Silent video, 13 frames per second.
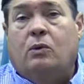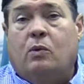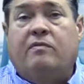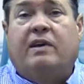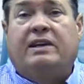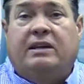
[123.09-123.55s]

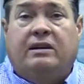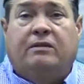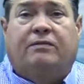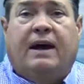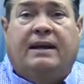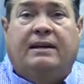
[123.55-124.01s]
we've
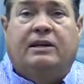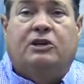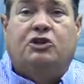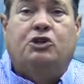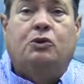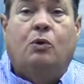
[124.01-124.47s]
identified an
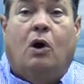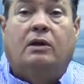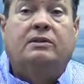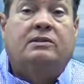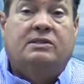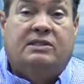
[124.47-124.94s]
issue
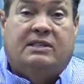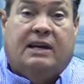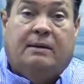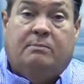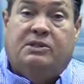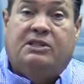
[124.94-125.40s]
on
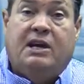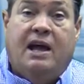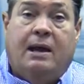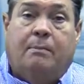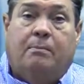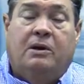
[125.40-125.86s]

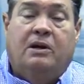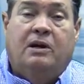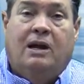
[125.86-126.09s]
same-same,